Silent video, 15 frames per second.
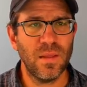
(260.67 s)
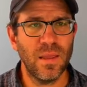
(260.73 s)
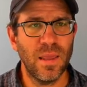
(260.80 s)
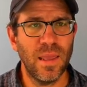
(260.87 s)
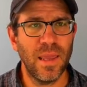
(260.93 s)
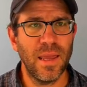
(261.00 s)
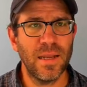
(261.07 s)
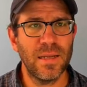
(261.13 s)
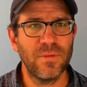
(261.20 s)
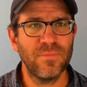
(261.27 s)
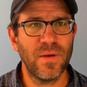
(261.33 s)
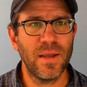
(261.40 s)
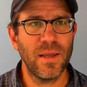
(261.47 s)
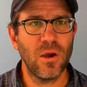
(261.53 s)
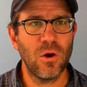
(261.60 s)
And if
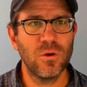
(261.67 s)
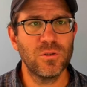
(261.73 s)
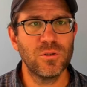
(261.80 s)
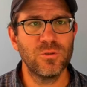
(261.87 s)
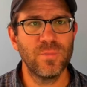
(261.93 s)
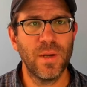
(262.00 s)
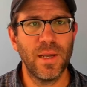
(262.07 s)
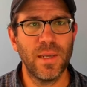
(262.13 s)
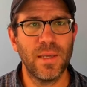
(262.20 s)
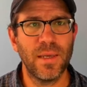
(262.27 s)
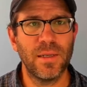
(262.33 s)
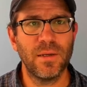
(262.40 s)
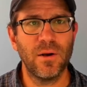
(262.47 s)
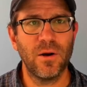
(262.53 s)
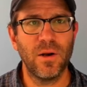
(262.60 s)
I go to my
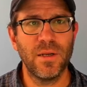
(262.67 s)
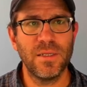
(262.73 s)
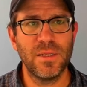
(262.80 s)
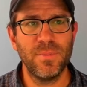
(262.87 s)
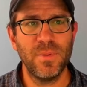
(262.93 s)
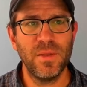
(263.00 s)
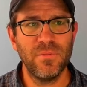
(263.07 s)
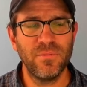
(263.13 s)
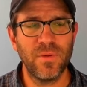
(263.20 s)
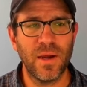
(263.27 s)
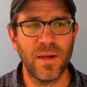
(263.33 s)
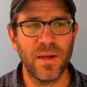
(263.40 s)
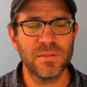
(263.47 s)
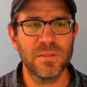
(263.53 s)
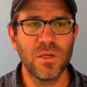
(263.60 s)
get RNDB
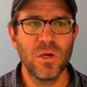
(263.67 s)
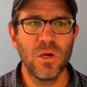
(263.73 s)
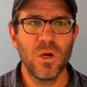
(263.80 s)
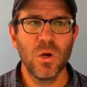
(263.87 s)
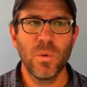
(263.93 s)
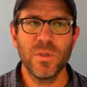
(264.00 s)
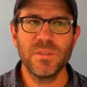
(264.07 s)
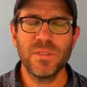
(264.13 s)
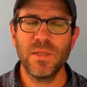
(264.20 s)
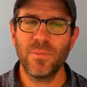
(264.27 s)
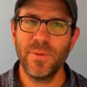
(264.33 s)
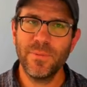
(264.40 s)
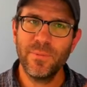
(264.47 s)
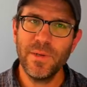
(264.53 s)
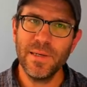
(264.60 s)
files, we see that
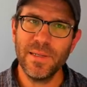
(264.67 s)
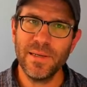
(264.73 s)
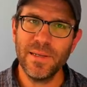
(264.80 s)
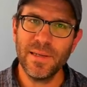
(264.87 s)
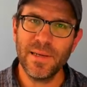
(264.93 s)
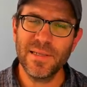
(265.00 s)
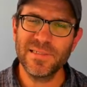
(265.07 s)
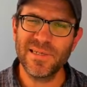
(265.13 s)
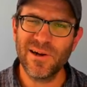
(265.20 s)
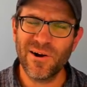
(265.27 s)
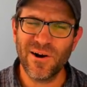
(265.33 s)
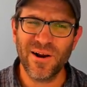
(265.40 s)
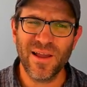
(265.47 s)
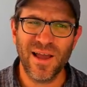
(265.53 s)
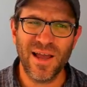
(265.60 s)
we read it in as an
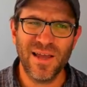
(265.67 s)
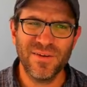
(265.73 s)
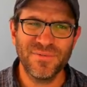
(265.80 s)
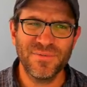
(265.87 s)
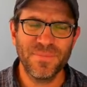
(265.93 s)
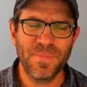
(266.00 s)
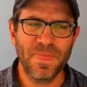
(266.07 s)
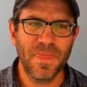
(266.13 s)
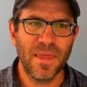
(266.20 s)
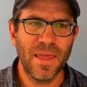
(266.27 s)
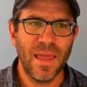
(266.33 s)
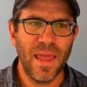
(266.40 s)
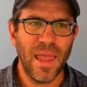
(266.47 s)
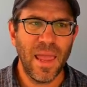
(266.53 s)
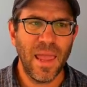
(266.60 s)
archive
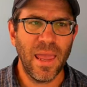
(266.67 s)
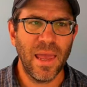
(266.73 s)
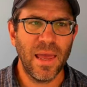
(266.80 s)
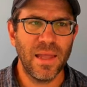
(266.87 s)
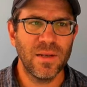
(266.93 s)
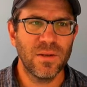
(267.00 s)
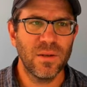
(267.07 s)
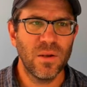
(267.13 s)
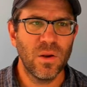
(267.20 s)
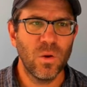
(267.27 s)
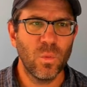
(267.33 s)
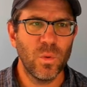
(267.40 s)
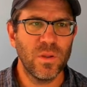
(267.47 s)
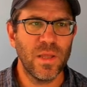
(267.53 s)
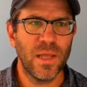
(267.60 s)
and
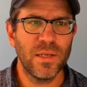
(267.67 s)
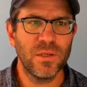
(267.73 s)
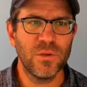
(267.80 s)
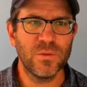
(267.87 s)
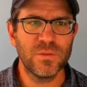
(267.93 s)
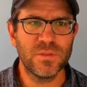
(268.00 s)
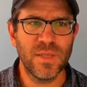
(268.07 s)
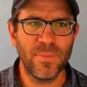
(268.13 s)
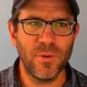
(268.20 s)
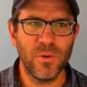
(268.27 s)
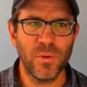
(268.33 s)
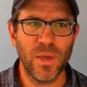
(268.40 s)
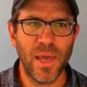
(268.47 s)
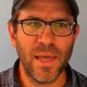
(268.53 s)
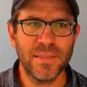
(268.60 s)
we then use
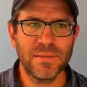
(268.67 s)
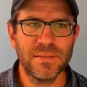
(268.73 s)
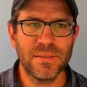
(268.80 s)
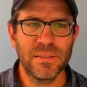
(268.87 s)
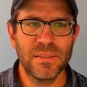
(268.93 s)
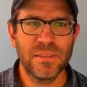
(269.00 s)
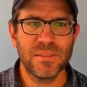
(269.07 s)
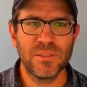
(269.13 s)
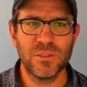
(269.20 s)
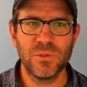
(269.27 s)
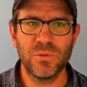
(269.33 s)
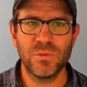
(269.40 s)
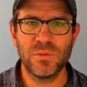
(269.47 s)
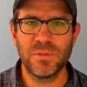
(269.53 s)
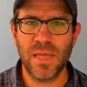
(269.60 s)
wget
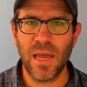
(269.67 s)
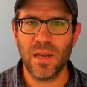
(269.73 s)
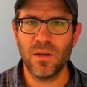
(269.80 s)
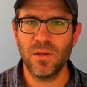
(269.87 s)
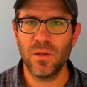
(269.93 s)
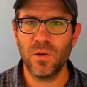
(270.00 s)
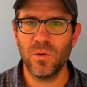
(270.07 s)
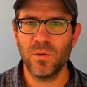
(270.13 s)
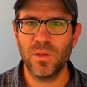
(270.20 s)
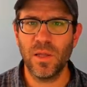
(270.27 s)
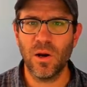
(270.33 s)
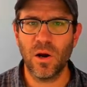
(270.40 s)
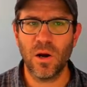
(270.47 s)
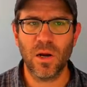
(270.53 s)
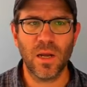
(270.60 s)
to download the
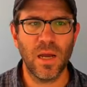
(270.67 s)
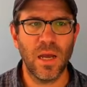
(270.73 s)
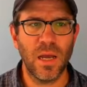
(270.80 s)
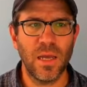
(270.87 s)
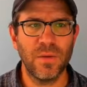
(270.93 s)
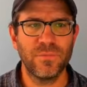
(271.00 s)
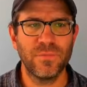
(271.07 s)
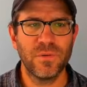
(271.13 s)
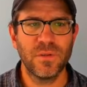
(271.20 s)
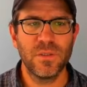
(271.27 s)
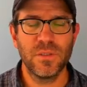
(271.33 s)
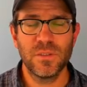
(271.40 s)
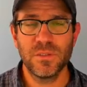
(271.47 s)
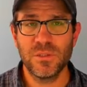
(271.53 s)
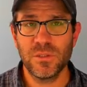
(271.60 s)
archive
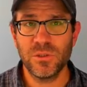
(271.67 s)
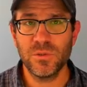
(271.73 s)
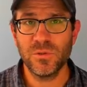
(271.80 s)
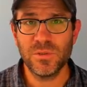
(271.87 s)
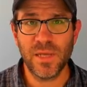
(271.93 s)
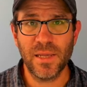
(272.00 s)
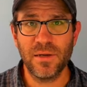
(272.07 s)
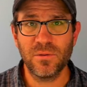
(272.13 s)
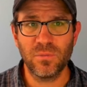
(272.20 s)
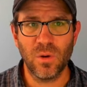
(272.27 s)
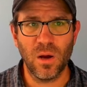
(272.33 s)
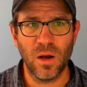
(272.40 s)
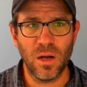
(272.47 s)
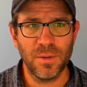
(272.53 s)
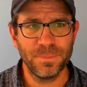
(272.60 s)
to data
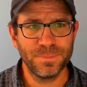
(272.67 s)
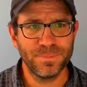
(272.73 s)
raw